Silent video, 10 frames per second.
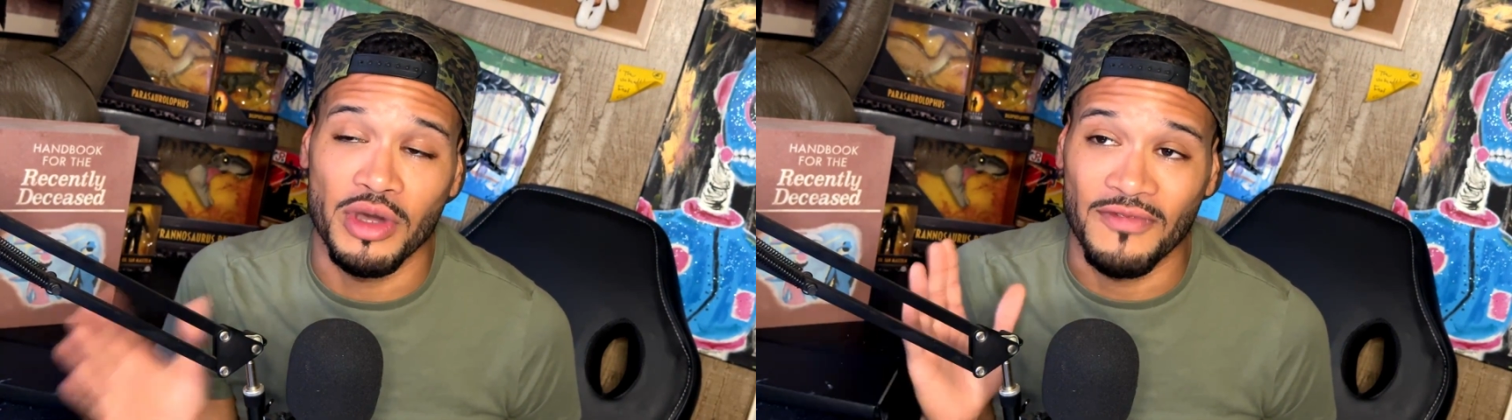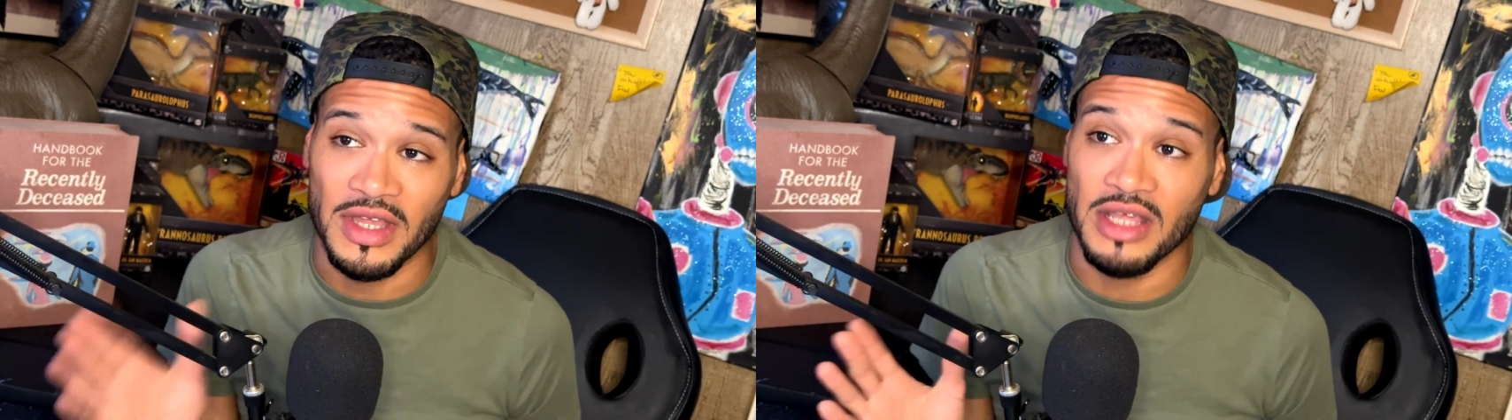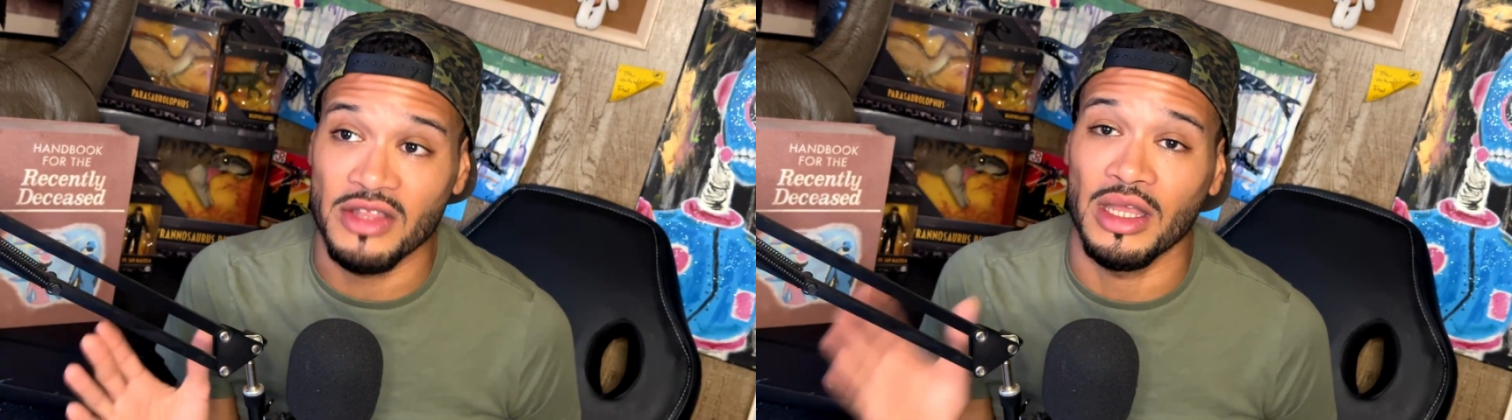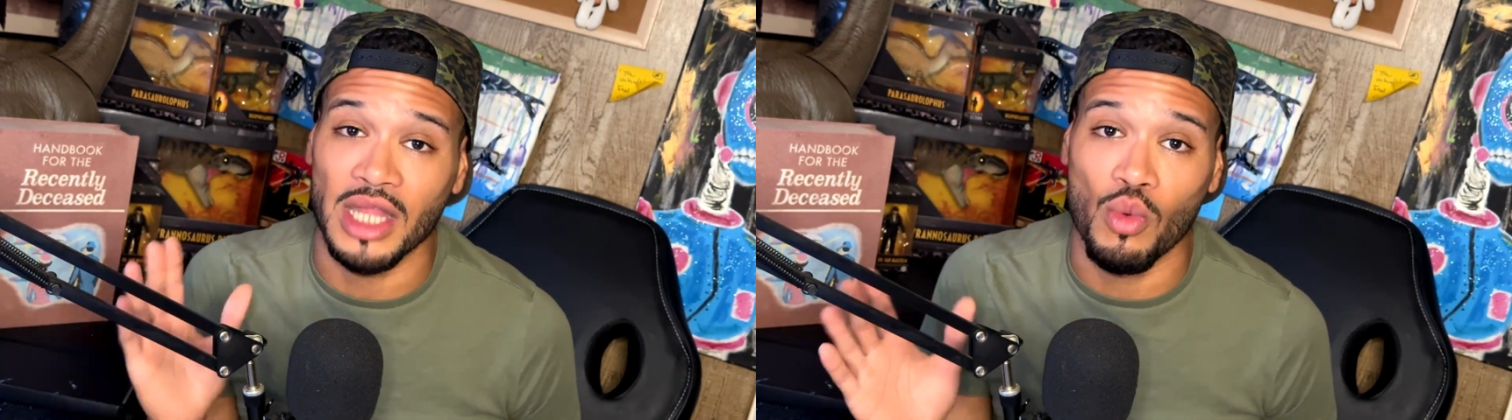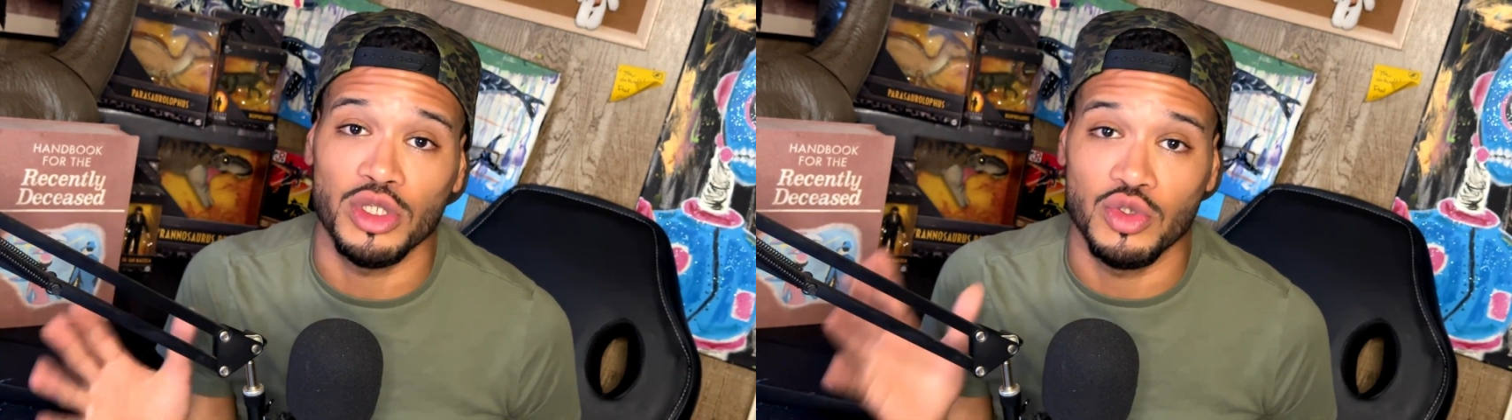And if anything,
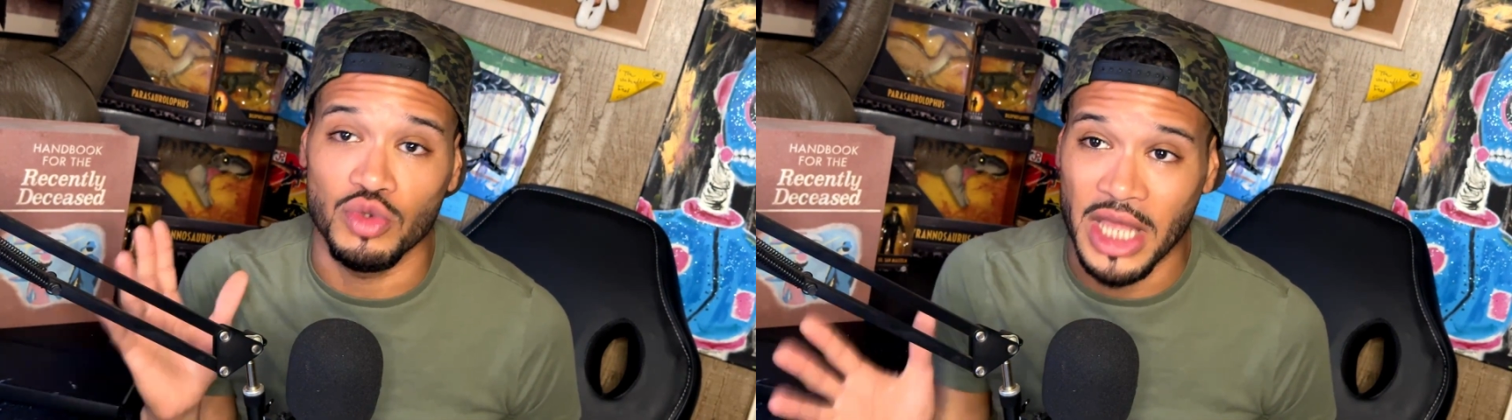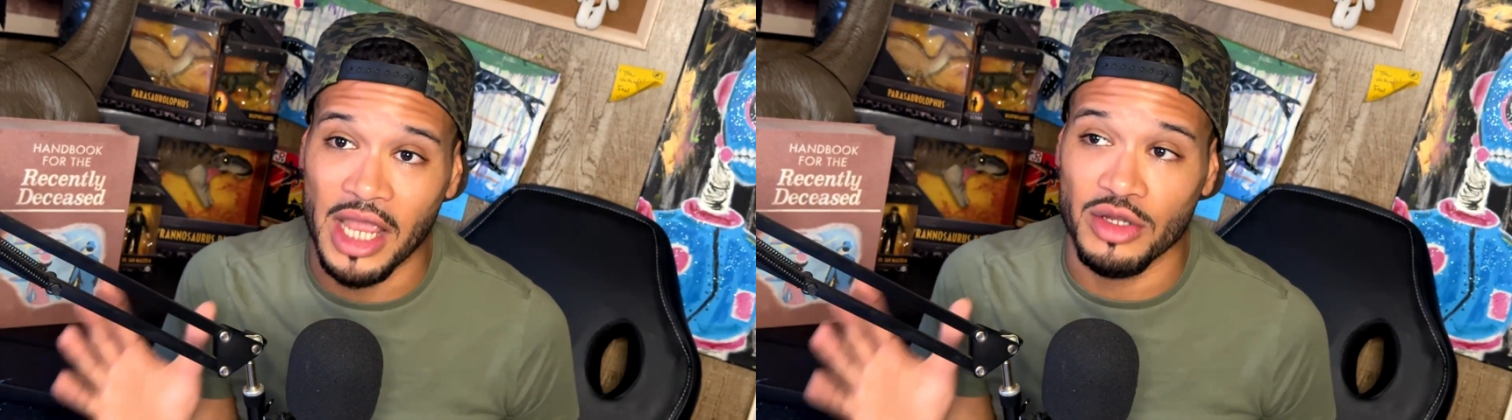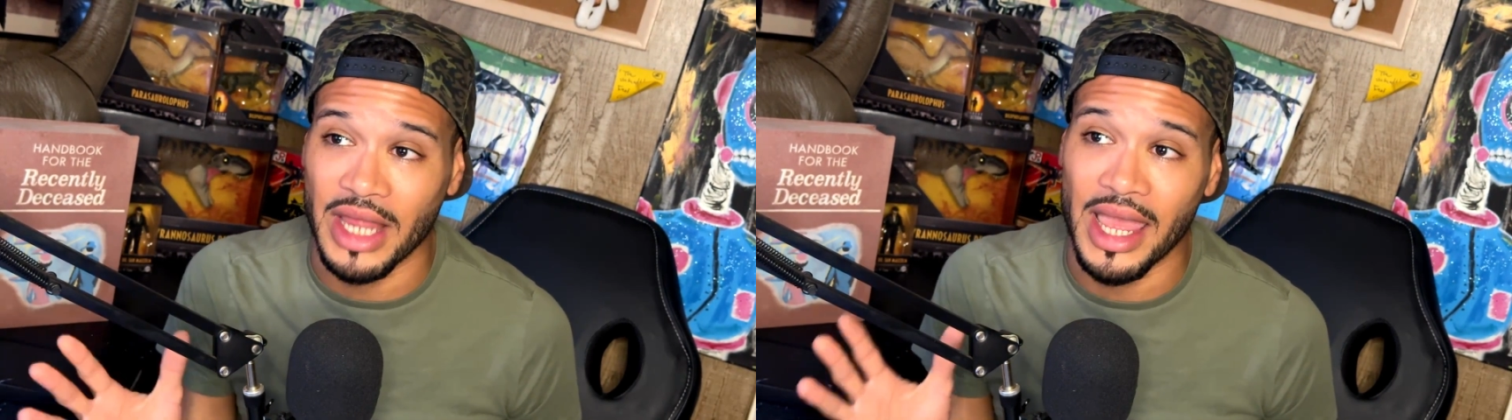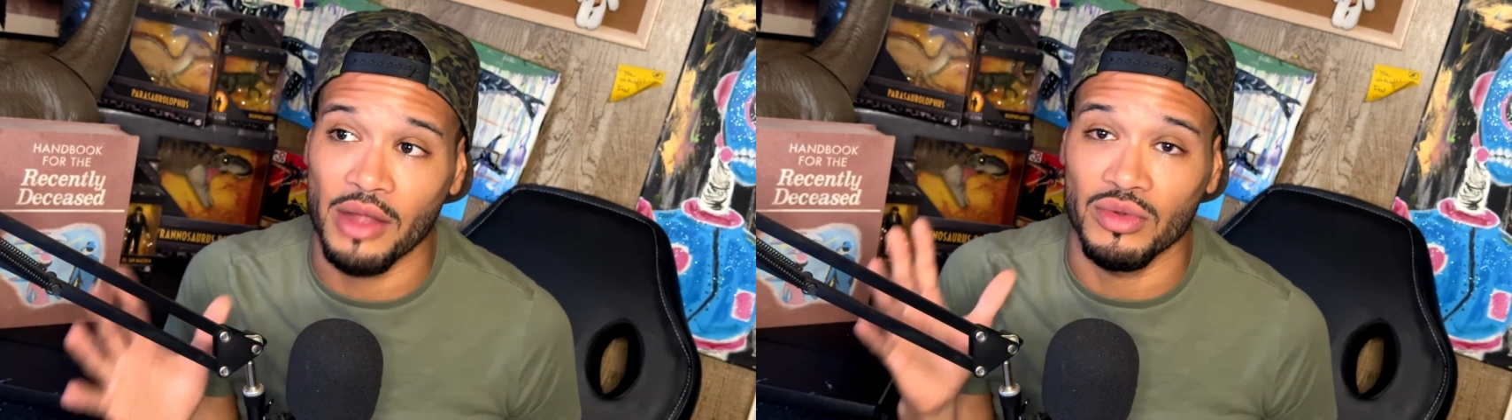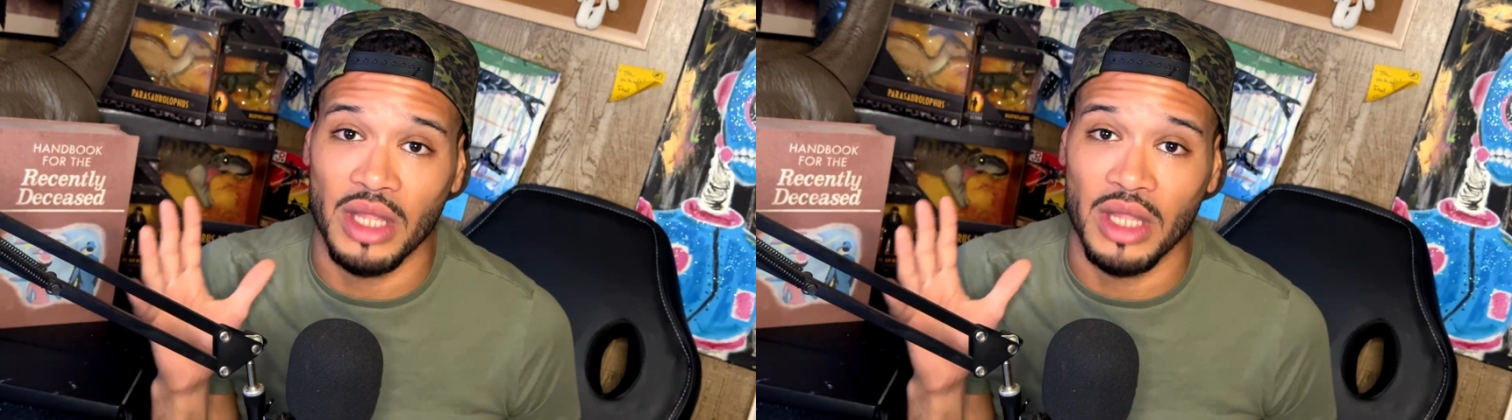they want to tear down